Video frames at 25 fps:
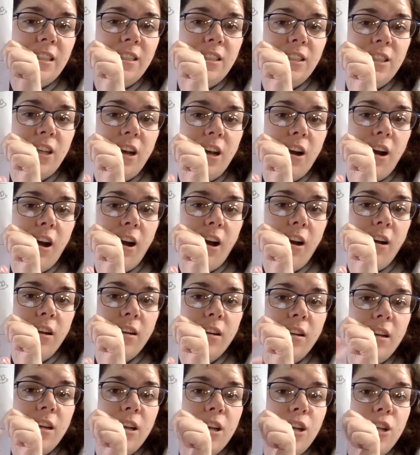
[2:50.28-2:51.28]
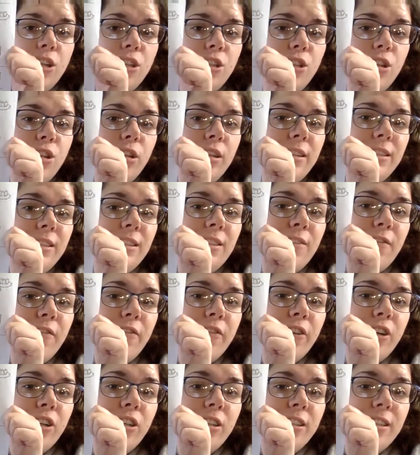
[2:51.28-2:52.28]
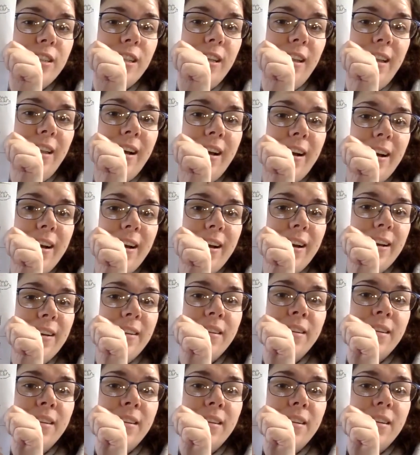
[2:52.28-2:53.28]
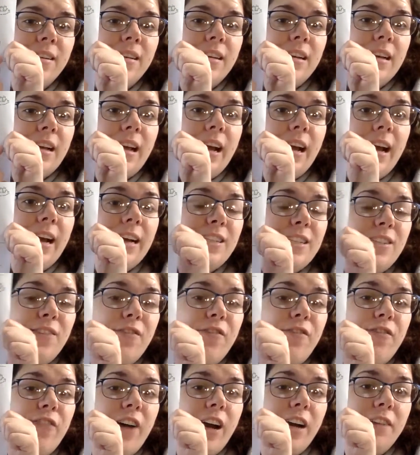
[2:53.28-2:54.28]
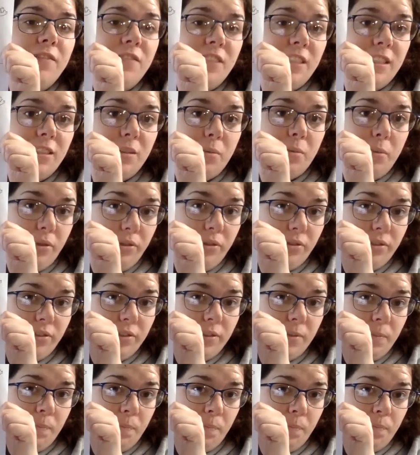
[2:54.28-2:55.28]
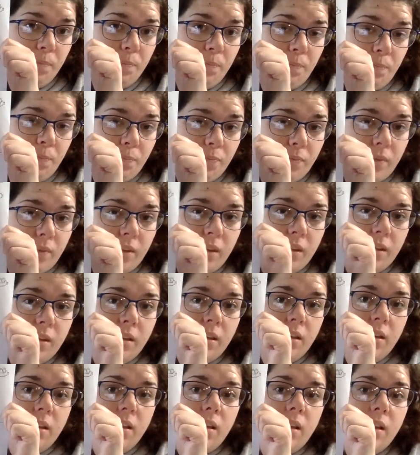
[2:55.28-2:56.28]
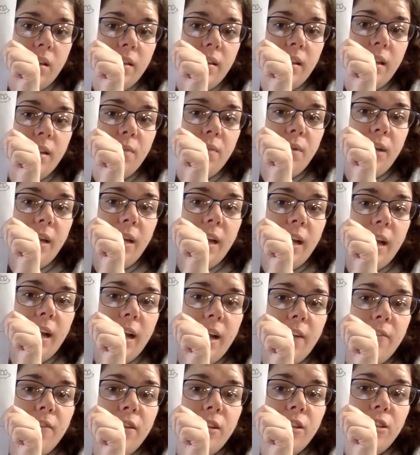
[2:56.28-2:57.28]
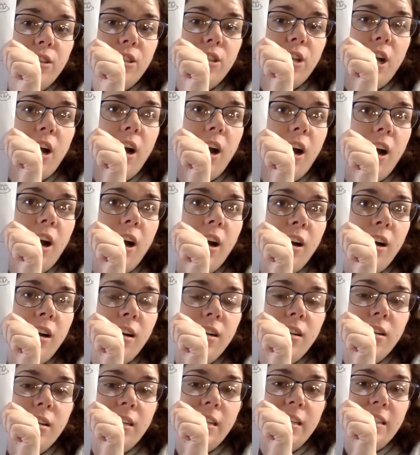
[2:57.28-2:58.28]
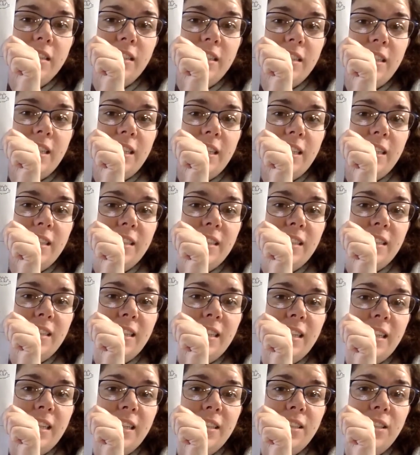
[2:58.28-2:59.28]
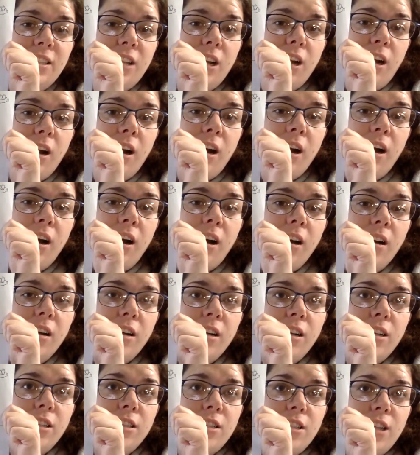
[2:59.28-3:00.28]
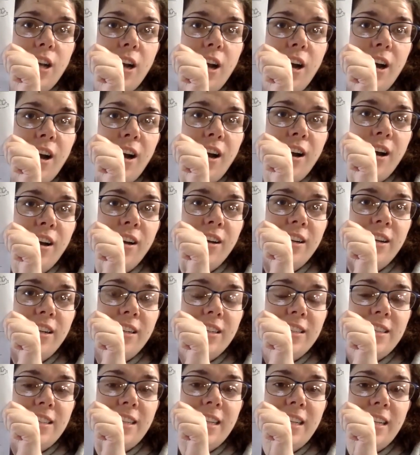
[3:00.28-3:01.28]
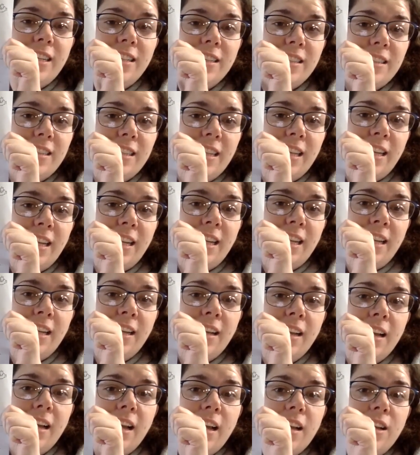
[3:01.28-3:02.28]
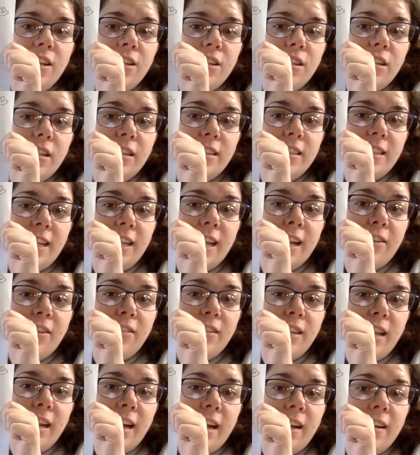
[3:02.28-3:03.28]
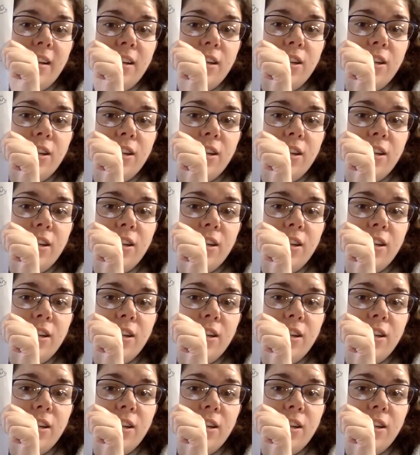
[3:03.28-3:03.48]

Ta. So this first line has five syllables. Then we have Ta, T, T, Ta, Ta, T, T. Let's count that.